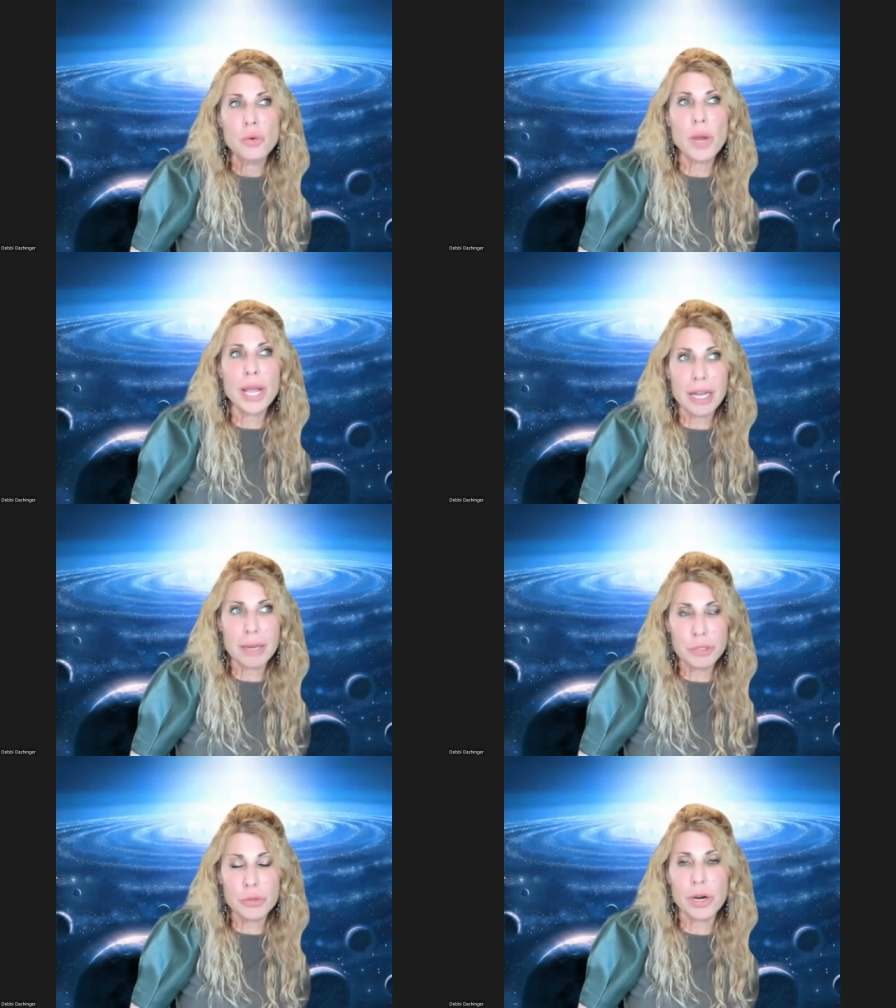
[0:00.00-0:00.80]
wake
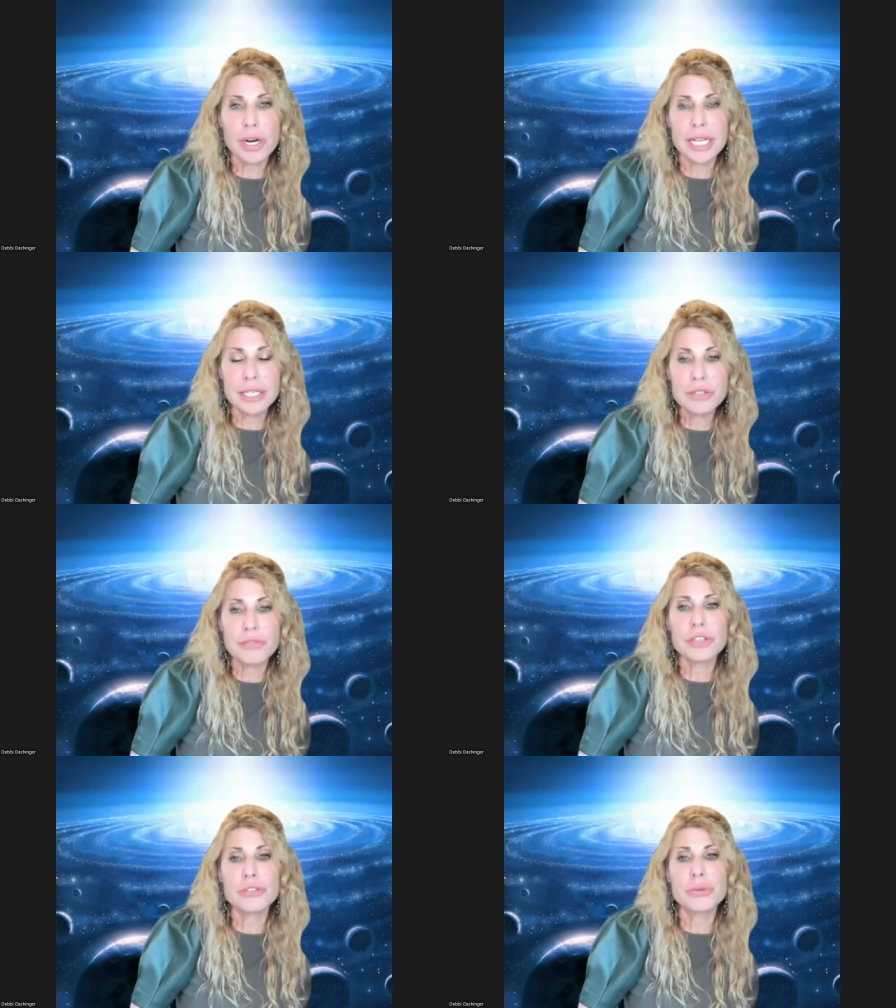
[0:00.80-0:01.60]
up to our
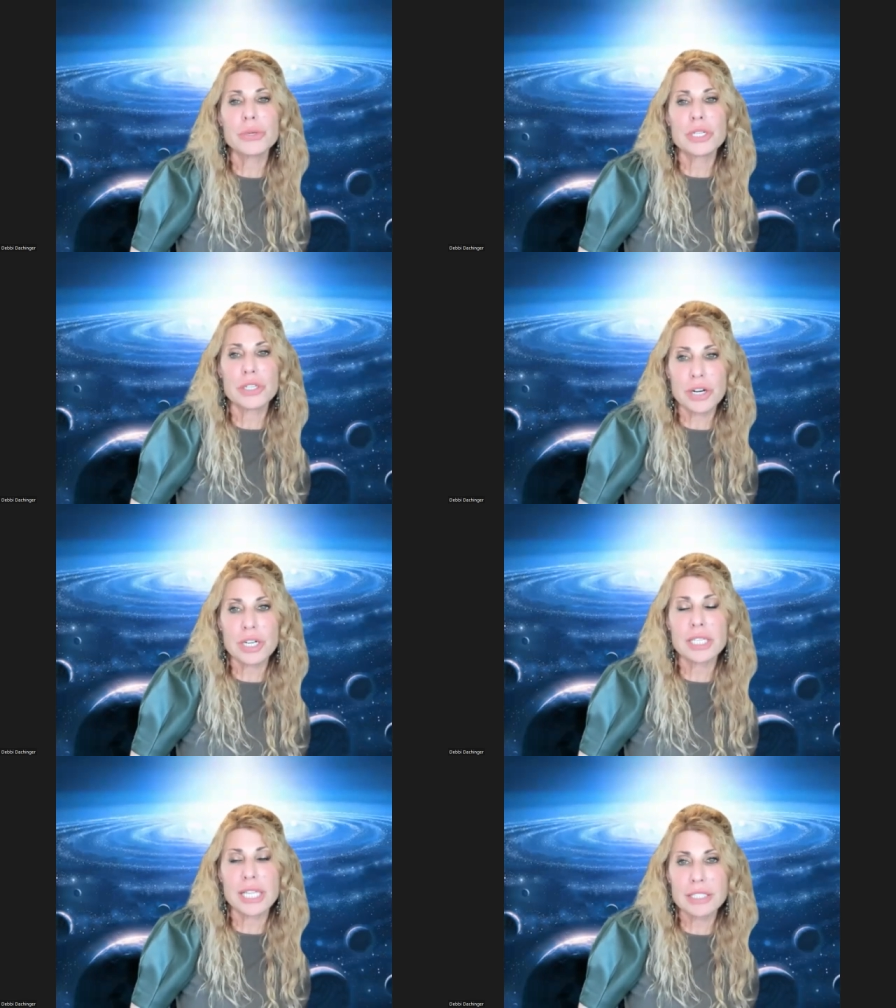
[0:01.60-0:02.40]
individual and our
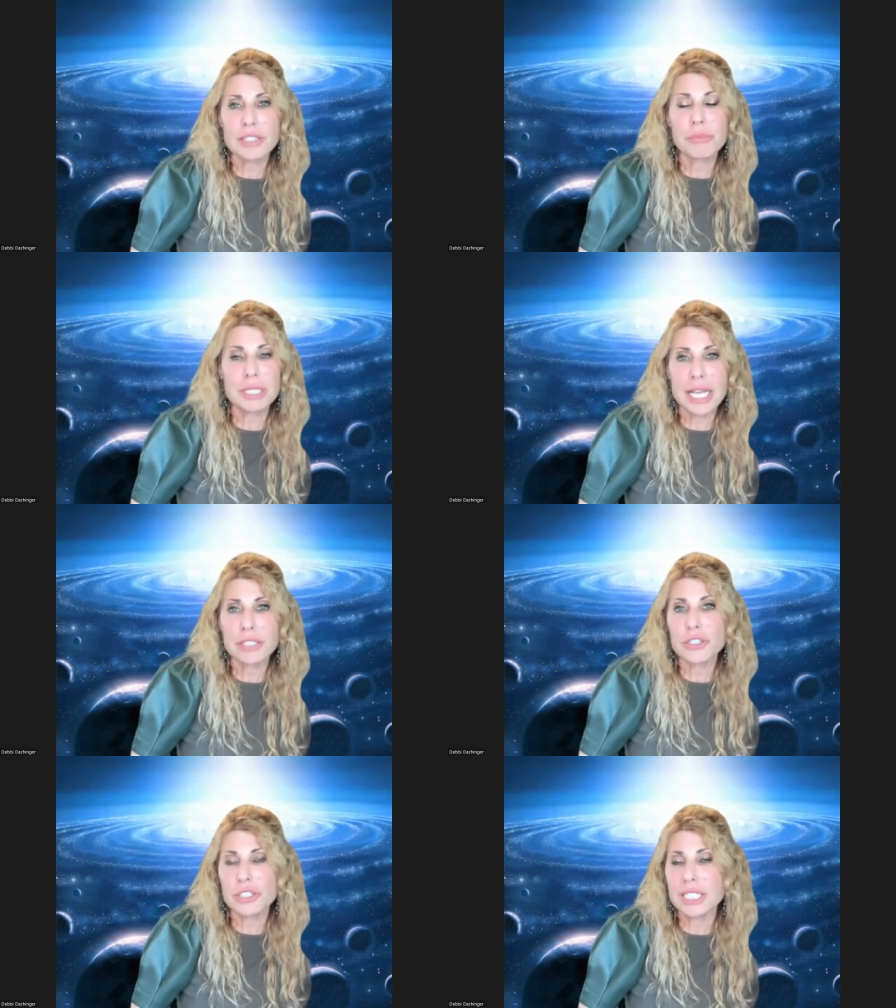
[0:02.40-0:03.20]
collective
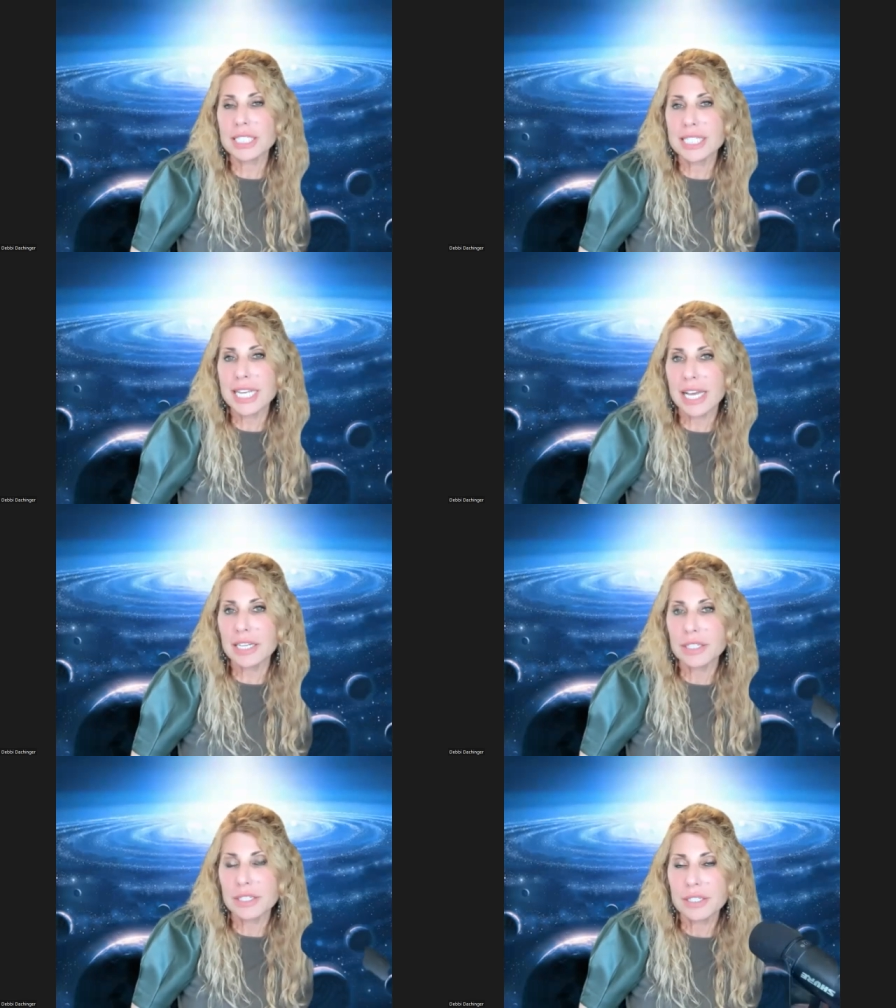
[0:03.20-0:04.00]
potential
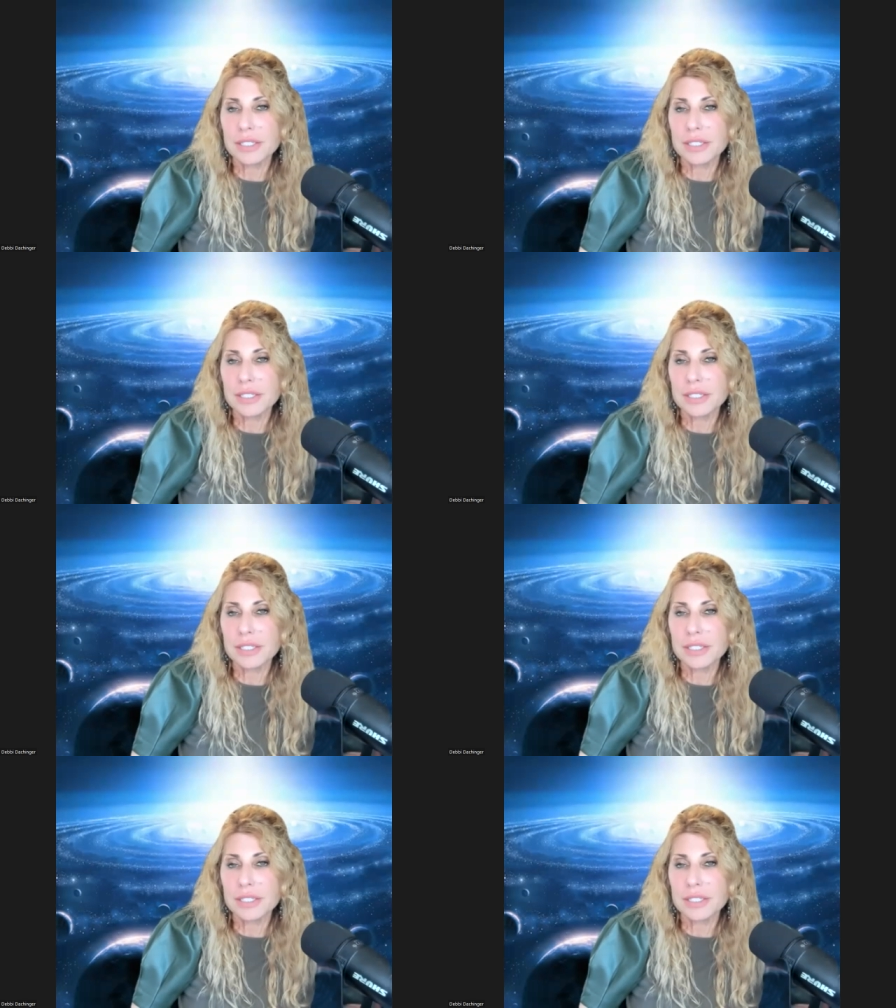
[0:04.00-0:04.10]
instead?